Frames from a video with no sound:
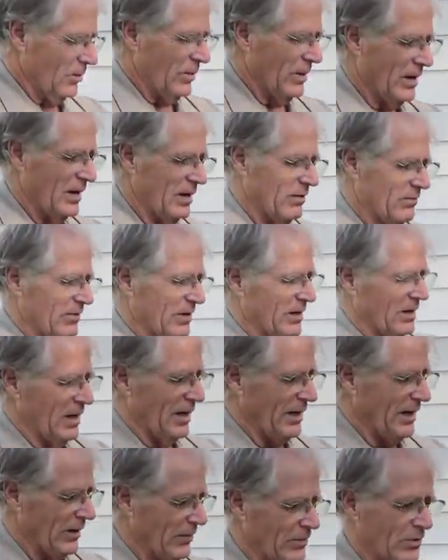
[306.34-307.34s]
We have uh,
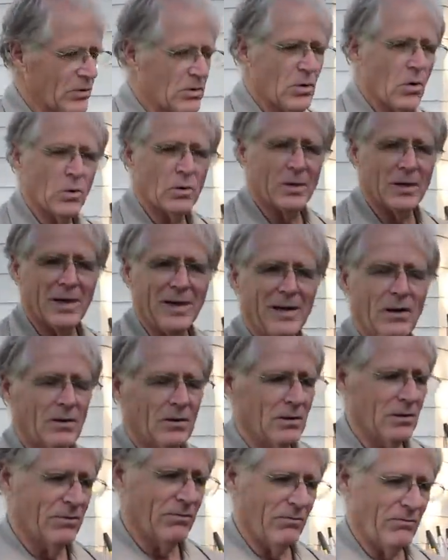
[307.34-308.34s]
another golden
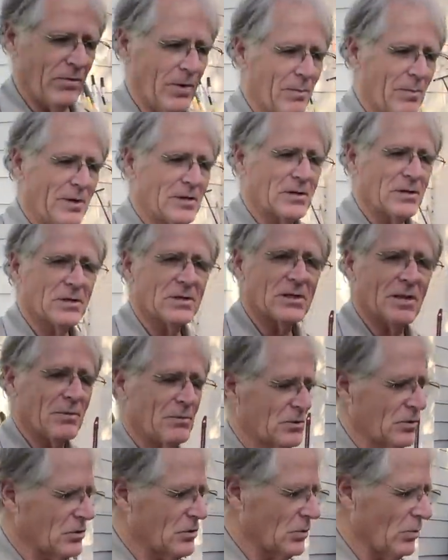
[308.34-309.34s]
eagle, very much in the
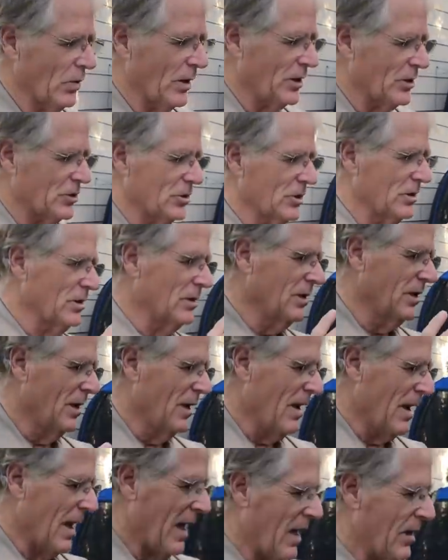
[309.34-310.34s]
same situation,
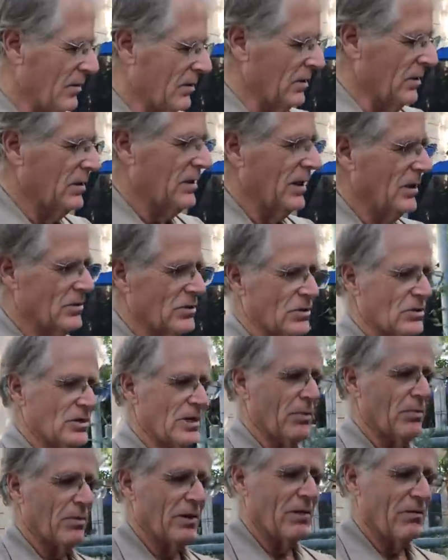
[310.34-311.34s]
out on the desert,
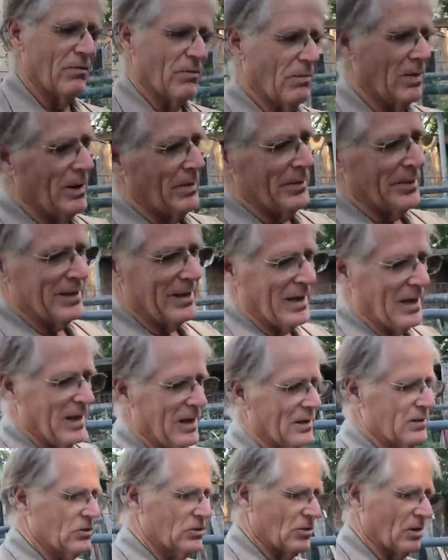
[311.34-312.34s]
separated from mom and
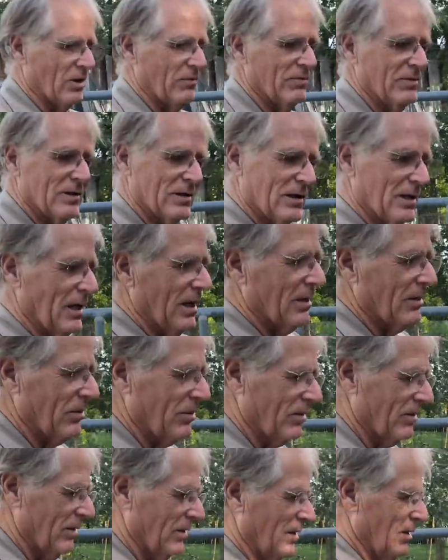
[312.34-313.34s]
dad, starving to death,
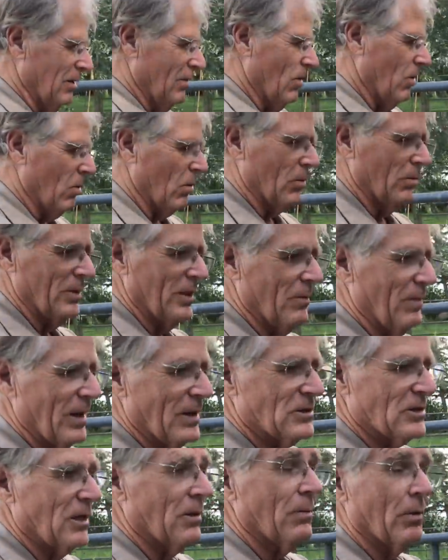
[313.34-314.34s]
horribly
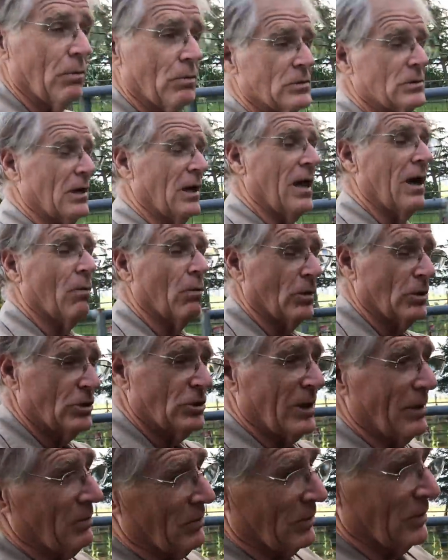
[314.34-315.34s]
emaciated, but it was in a lot worse
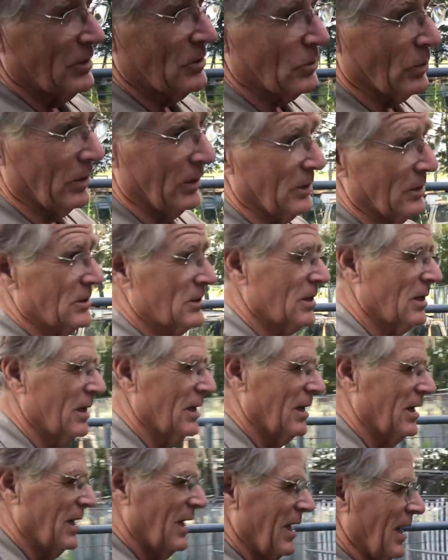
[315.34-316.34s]
shape than this one is.
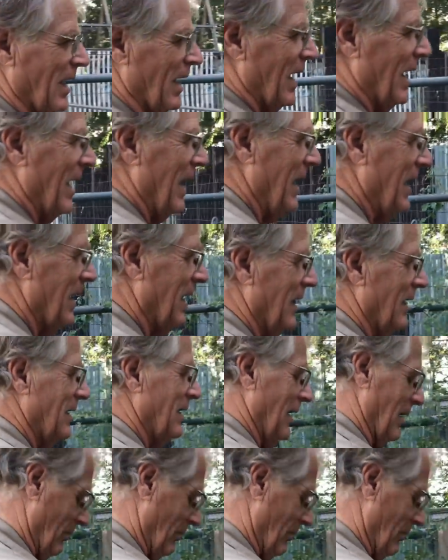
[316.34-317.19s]
And